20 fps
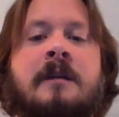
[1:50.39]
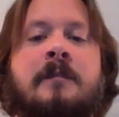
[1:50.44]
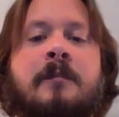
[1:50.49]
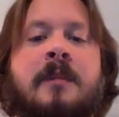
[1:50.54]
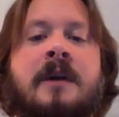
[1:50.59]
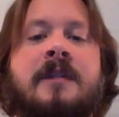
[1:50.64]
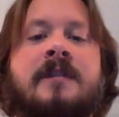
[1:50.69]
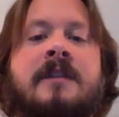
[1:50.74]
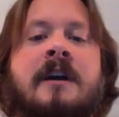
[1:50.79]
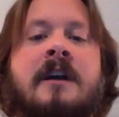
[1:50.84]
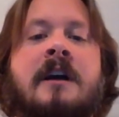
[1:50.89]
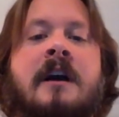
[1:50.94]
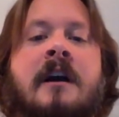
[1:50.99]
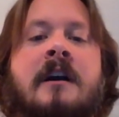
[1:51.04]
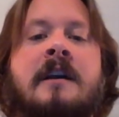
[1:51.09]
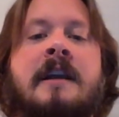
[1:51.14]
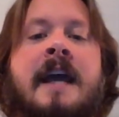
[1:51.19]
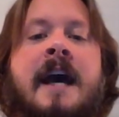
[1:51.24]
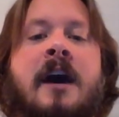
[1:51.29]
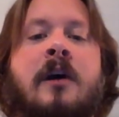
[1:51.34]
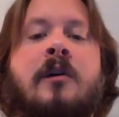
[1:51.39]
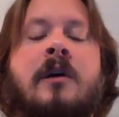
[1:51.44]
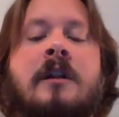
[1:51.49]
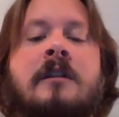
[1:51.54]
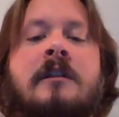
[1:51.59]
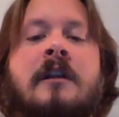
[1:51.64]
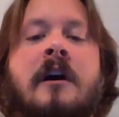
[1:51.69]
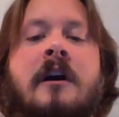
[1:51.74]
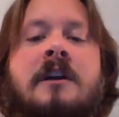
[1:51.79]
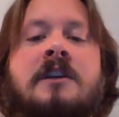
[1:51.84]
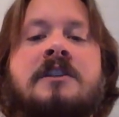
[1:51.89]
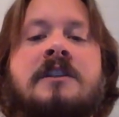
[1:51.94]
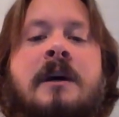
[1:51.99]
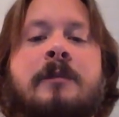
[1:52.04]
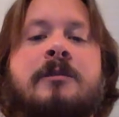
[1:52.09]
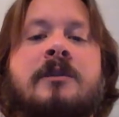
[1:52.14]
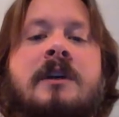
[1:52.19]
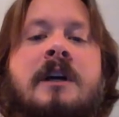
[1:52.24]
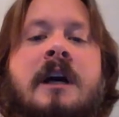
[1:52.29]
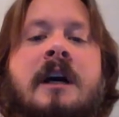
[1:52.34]
but there are now a large
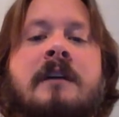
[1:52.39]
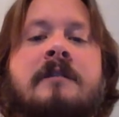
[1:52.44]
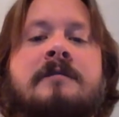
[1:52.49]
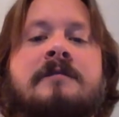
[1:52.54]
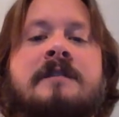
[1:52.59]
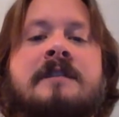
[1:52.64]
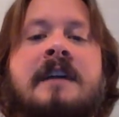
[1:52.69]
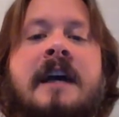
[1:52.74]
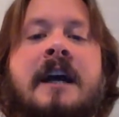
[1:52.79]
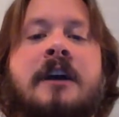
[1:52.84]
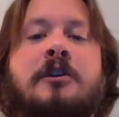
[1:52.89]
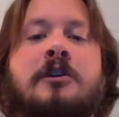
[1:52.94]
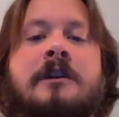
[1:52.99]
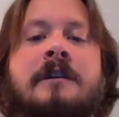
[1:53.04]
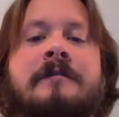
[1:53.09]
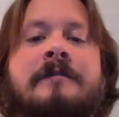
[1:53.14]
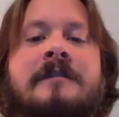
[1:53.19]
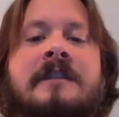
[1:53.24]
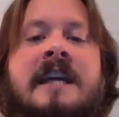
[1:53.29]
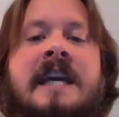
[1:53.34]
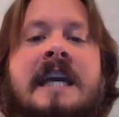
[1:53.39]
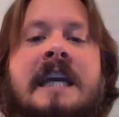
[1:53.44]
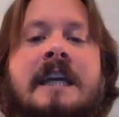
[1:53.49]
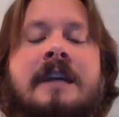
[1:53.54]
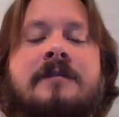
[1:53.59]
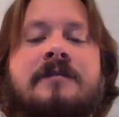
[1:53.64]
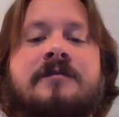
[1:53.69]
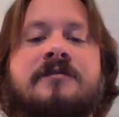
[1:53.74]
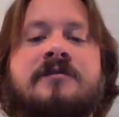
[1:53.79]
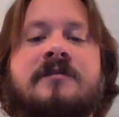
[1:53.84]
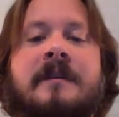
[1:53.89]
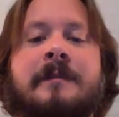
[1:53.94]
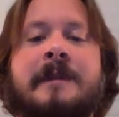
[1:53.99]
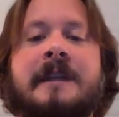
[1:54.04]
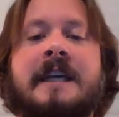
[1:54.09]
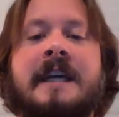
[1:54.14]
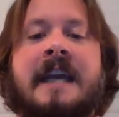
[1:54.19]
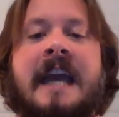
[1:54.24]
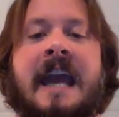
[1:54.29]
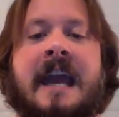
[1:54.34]
number of decorative leaves from
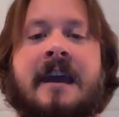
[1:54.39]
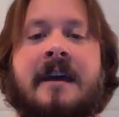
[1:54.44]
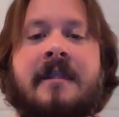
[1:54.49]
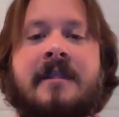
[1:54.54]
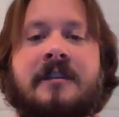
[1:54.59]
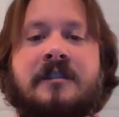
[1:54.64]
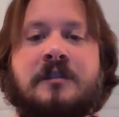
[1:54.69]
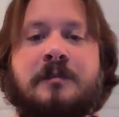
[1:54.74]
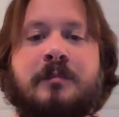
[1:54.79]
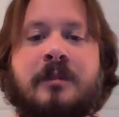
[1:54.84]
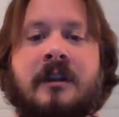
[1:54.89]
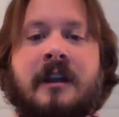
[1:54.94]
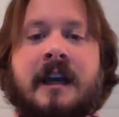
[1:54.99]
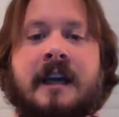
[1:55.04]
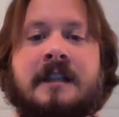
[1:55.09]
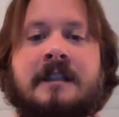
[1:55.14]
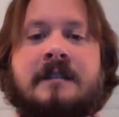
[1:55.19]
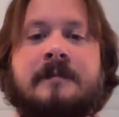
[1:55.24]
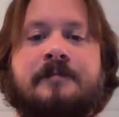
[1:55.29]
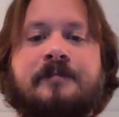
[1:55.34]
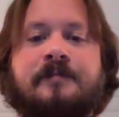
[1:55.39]
the acanthus plant.